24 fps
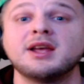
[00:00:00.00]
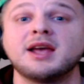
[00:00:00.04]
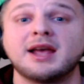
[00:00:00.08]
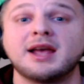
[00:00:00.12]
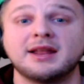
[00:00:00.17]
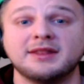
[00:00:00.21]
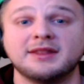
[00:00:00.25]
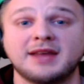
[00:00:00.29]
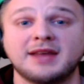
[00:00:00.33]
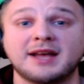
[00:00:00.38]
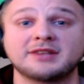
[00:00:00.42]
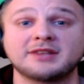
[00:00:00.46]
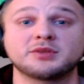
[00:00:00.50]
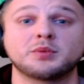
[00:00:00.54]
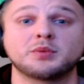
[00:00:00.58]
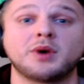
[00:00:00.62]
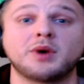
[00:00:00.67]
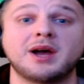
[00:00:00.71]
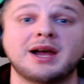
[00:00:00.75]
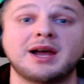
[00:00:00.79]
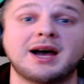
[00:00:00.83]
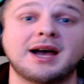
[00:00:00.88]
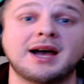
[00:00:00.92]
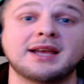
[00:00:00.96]
and that's
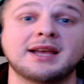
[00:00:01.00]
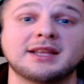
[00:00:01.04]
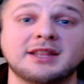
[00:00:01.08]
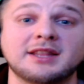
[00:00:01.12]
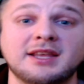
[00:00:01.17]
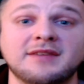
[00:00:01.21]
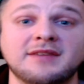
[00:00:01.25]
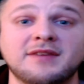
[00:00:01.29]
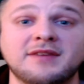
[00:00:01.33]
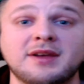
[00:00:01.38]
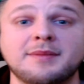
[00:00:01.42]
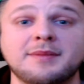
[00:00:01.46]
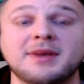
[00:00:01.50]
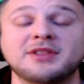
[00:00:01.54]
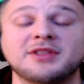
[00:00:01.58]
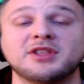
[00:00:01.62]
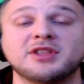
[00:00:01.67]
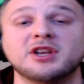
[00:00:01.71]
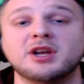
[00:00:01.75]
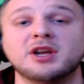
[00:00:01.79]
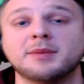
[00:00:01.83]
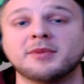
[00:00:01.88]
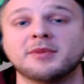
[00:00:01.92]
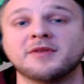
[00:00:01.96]
why I leave him at the
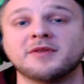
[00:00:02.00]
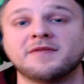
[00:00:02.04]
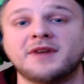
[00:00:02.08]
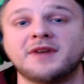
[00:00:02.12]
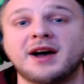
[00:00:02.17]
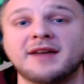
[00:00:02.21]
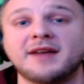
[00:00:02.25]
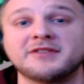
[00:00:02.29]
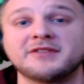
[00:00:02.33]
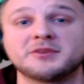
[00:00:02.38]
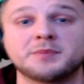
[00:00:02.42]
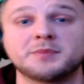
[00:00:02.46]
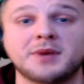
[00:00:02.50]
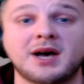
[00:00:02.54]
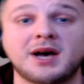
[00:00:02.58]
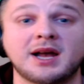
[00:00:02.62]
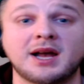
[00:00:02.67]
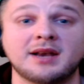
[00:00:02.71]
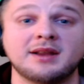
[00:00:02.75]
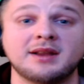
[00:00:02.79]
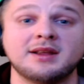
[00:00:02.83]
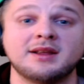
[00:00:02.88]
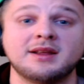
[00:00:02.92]
number 5 spot.